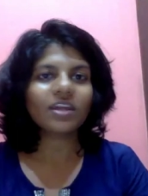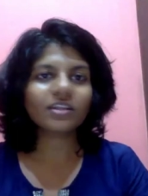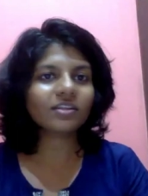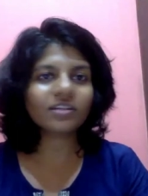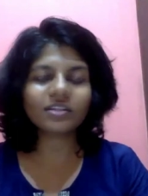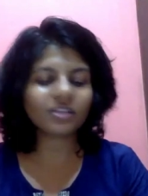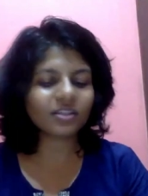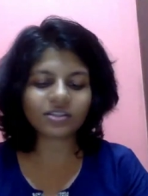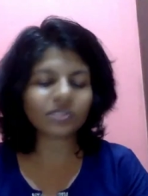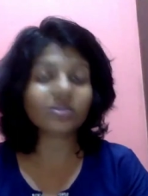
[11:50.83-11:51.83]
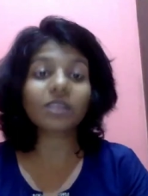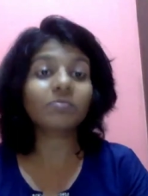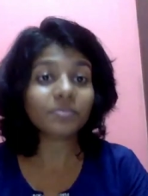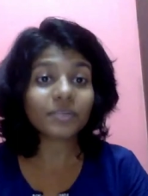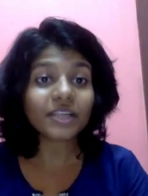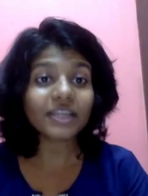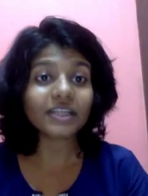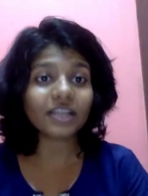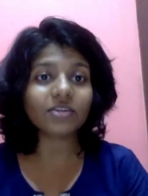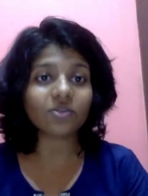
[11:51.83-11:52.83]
then it's completely